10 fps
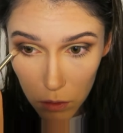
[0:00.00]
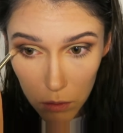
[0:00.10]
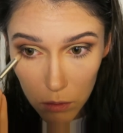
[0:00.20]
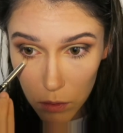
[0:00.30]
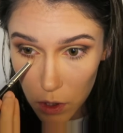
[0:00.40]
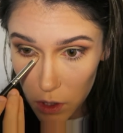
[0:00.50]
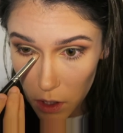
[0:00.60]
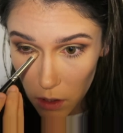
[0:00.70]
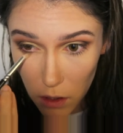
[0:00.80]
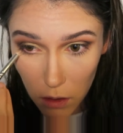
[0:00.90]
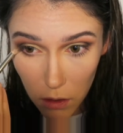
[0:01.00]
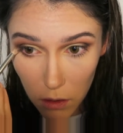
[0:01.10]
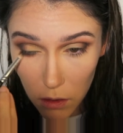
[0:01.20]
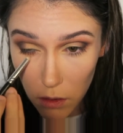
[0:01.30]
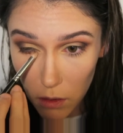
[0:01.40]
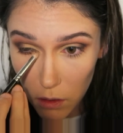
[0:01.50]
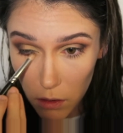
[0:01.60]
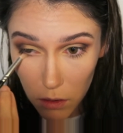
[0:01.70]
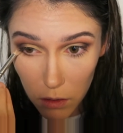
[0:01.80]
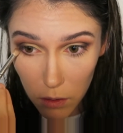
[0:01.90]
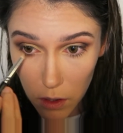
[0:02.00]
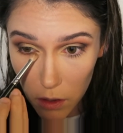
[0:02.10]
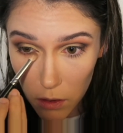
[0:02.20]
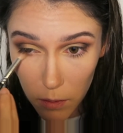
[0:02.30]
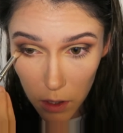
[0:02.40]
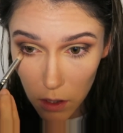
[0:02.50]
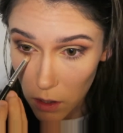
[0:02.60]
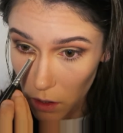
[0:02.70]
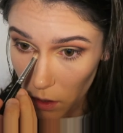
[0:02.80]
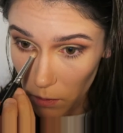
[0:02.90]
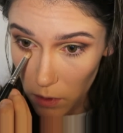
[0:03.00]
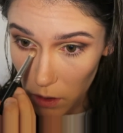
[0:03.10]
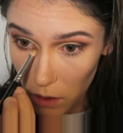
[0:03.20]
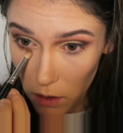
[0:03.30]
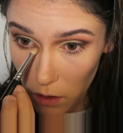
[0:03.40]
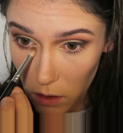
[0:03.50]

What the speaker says: I'm gonna take that all the way under my like eye bag.